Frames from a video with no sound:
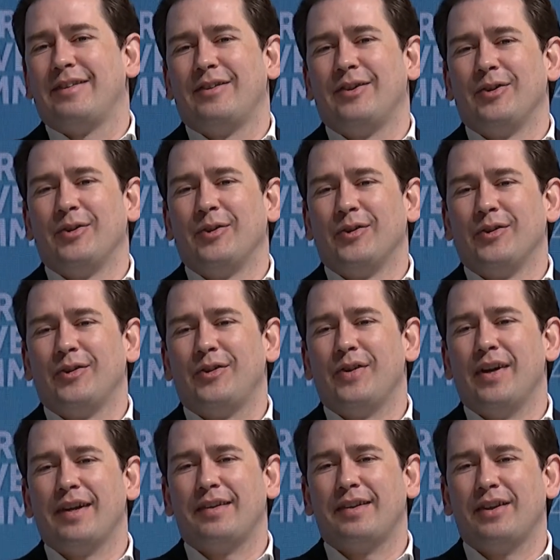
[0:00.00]
to,
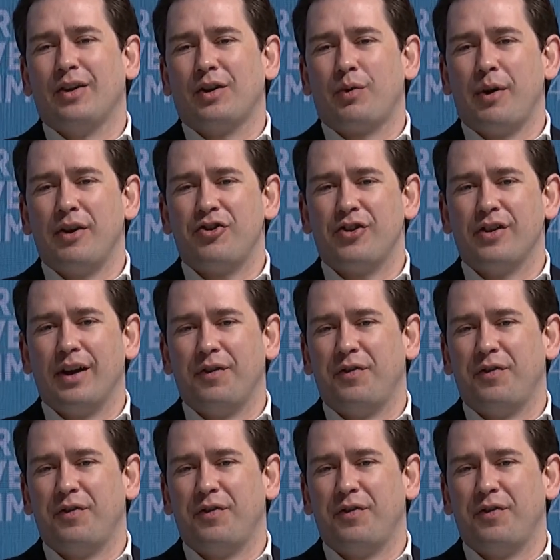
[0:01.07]
to answer your question,